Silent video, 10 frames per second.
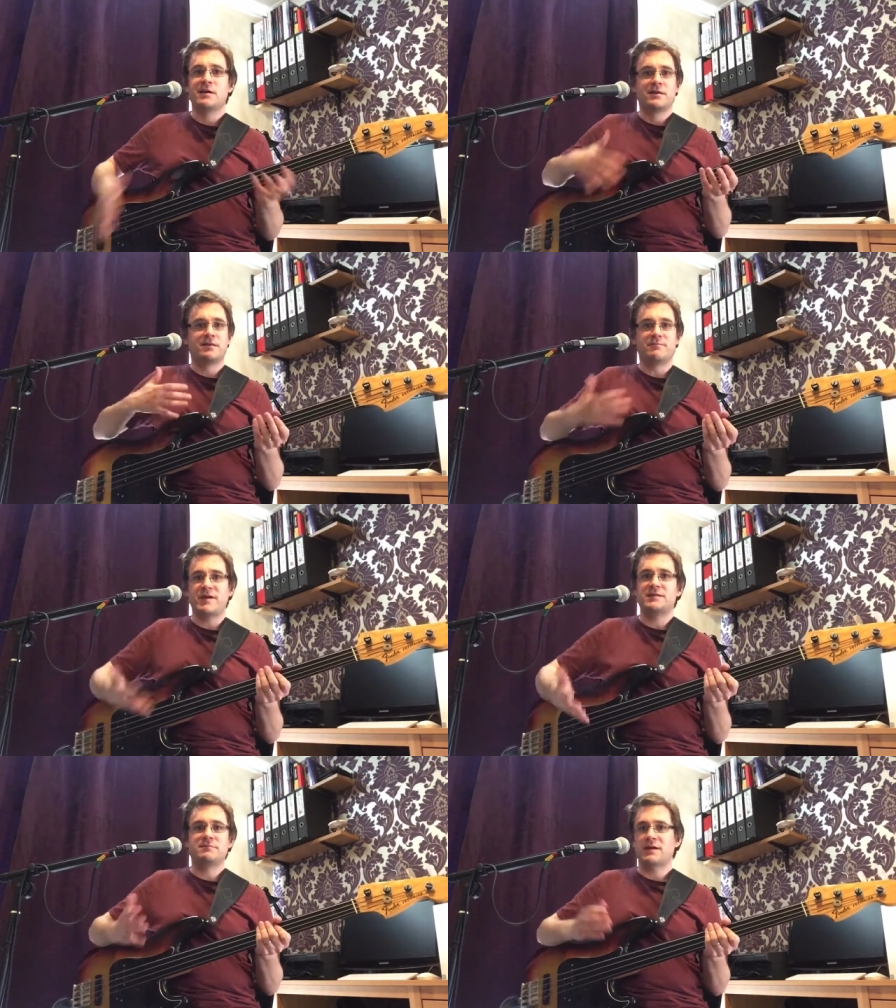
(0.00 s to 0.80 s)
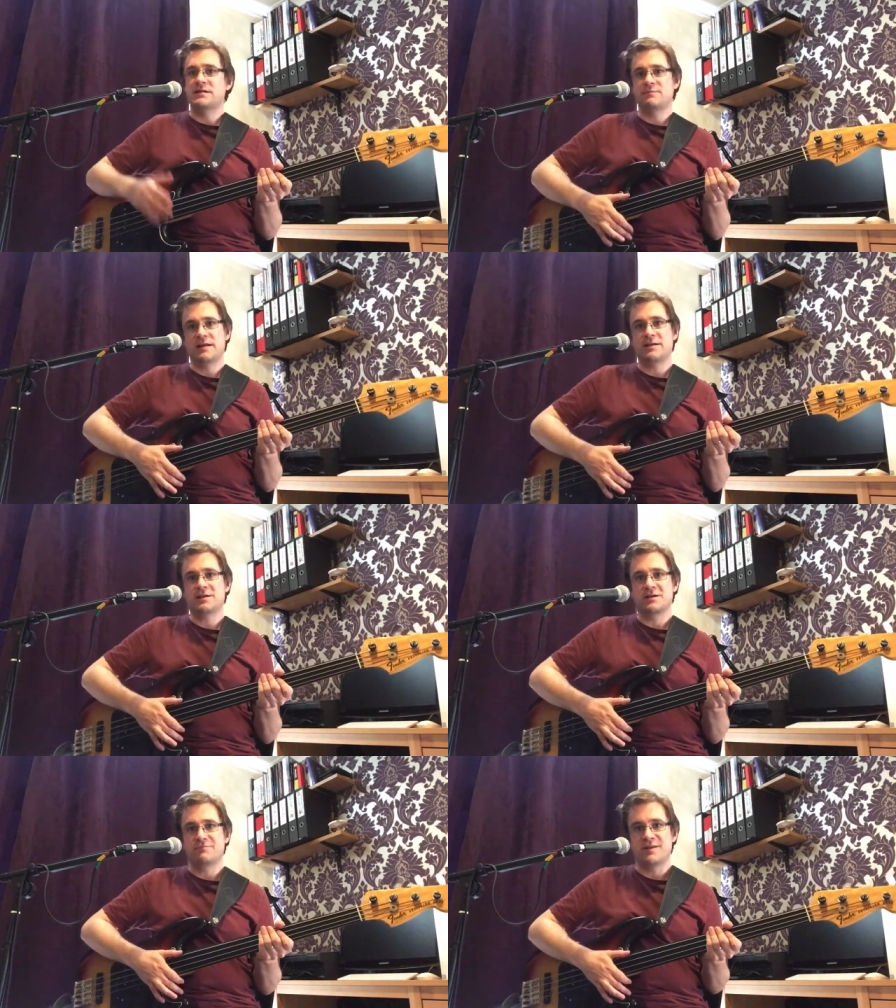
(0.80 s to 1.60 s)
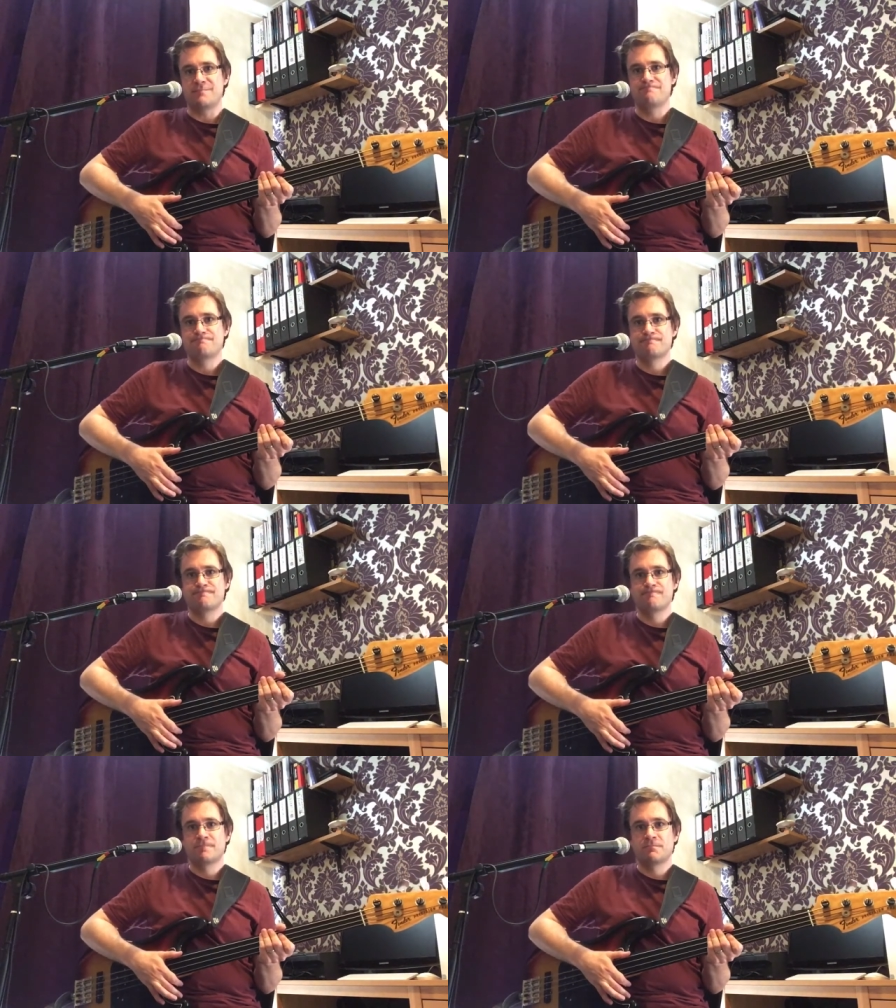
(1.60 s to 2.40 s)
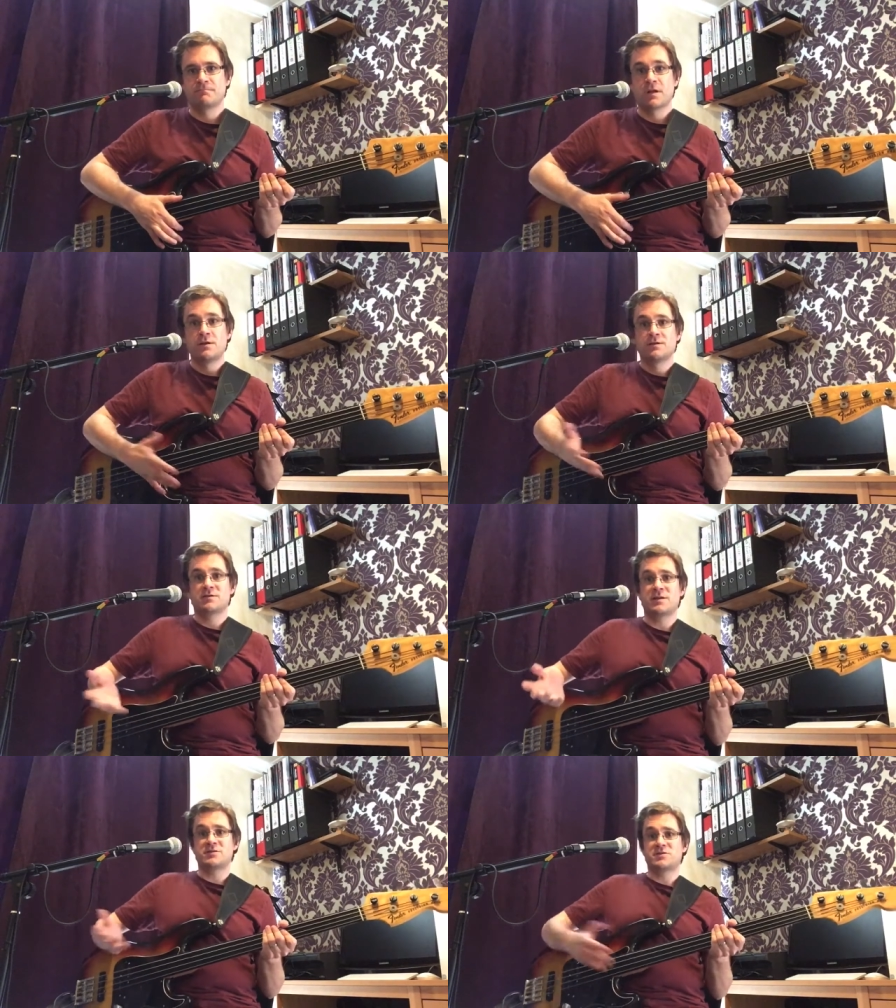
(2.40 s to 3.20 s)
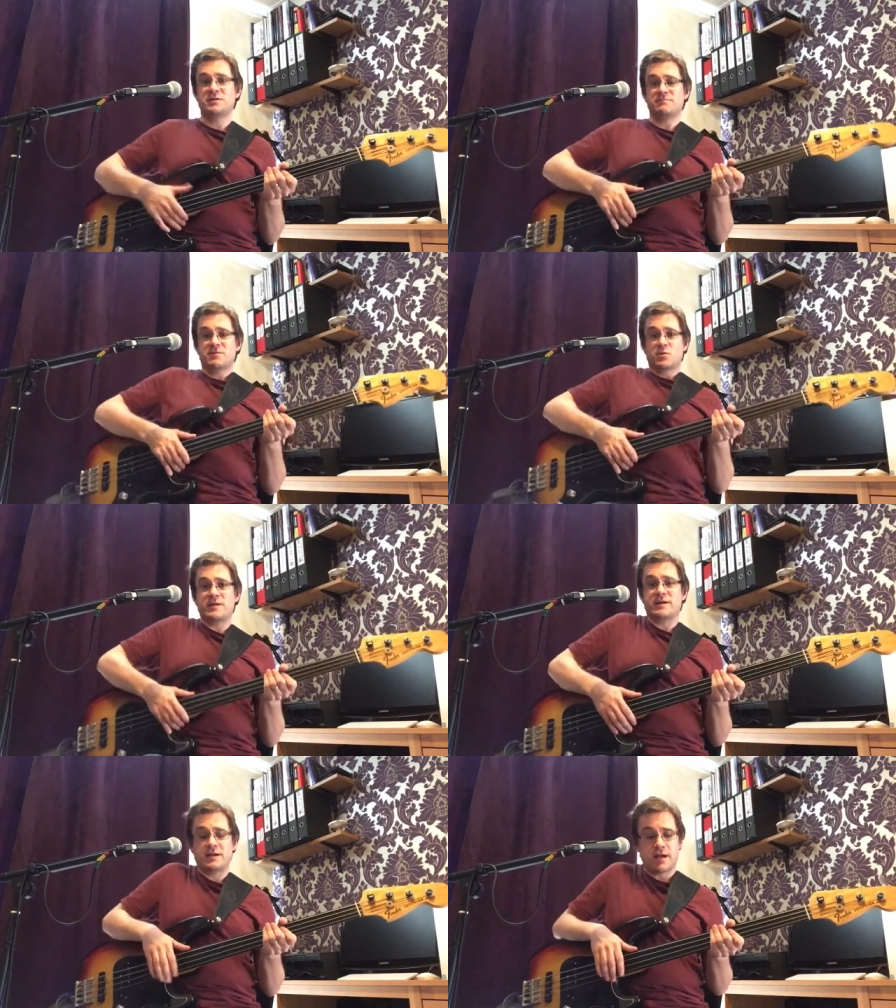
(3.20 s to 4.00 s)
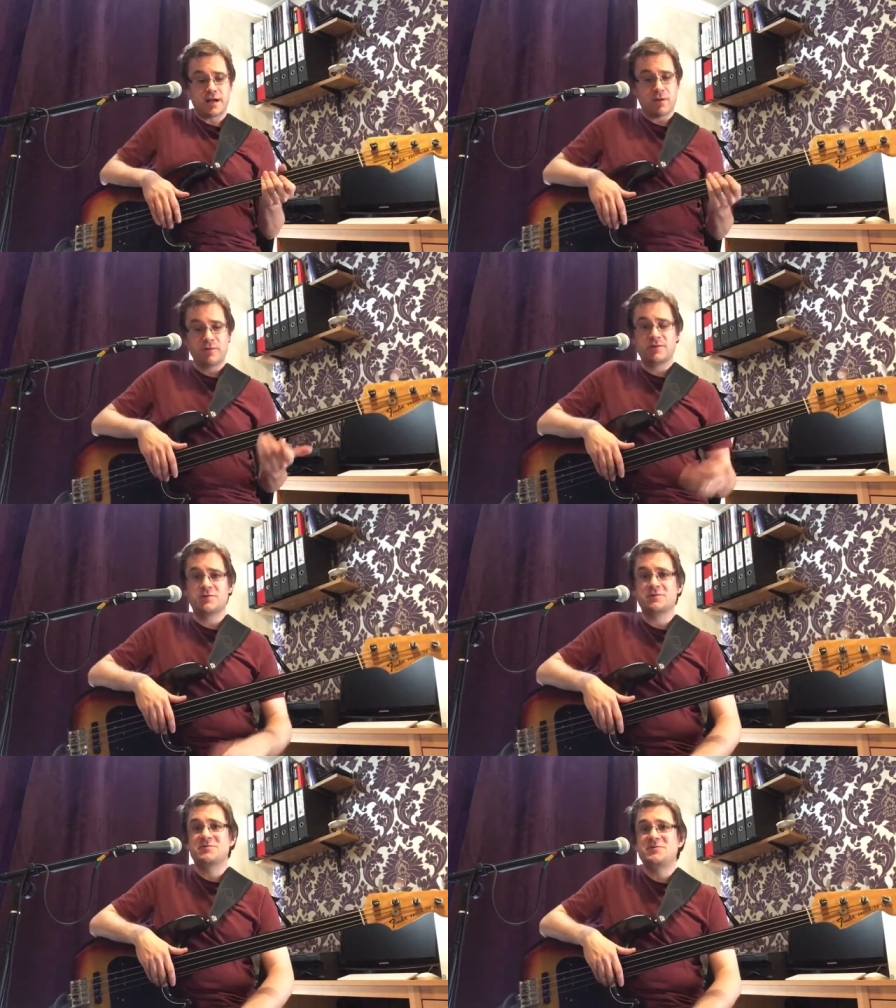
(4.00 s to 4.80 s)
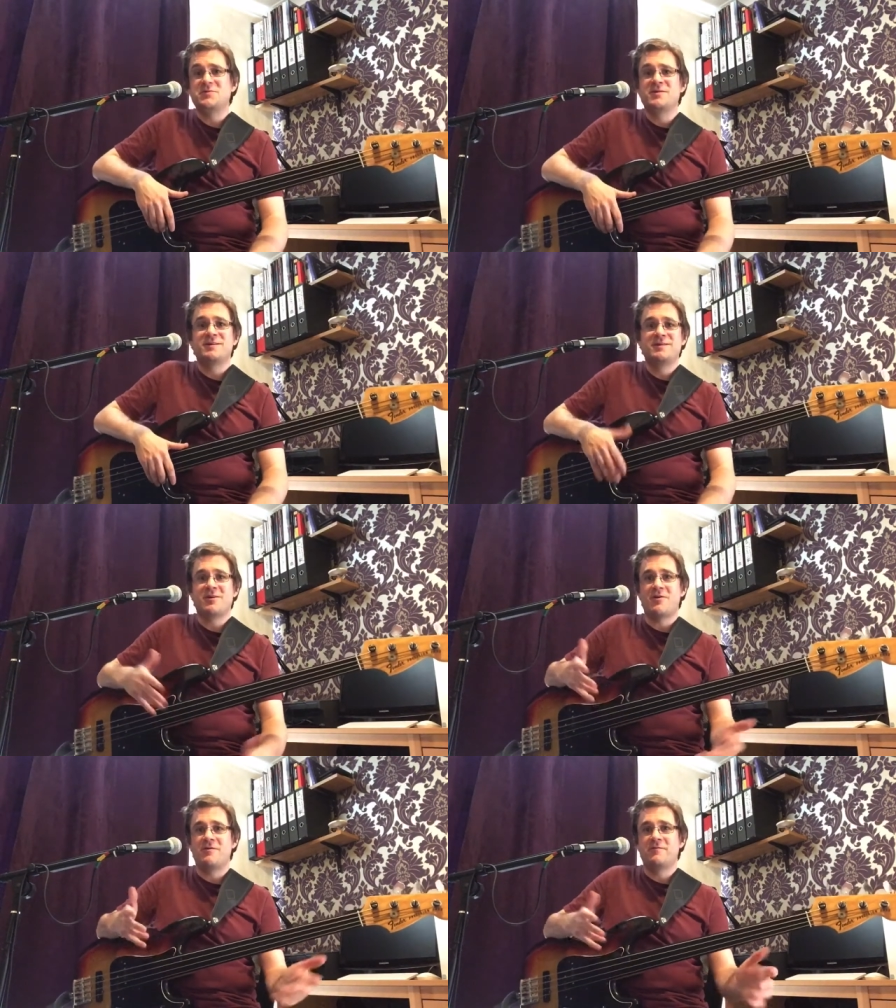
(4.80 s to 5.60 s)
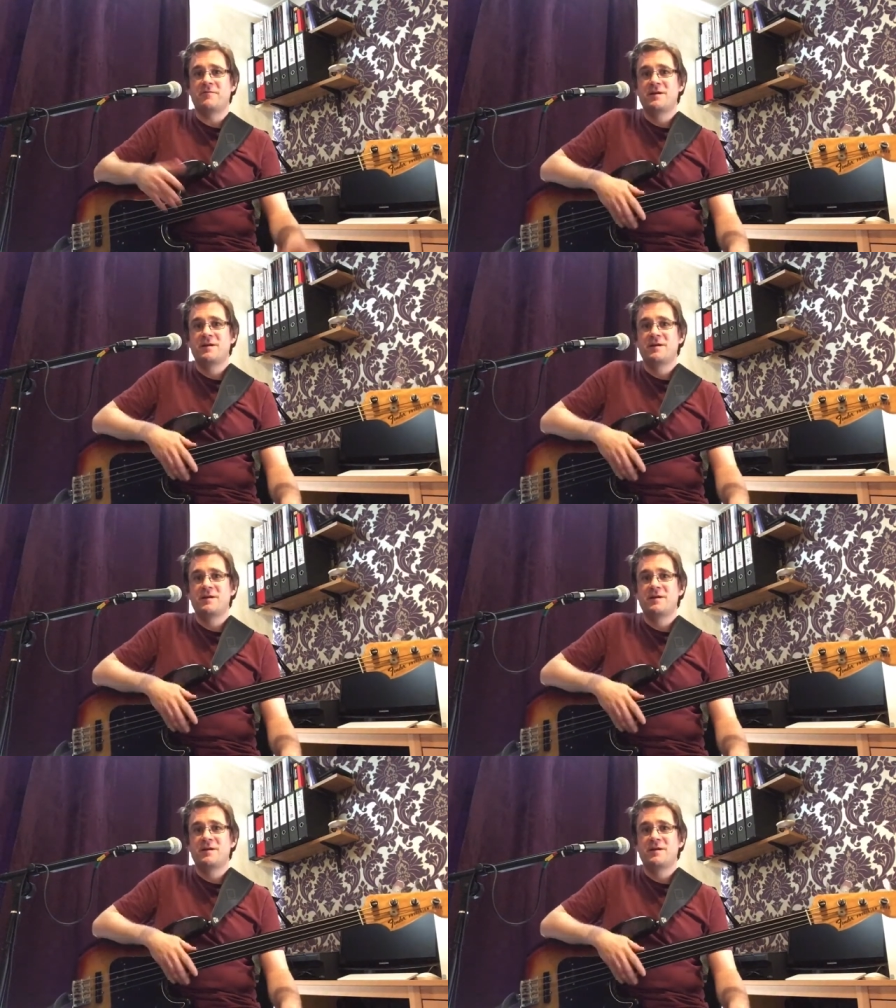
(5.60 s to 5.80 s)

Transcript: the better bass player you're going to be. So there's a quick whistle stop tour of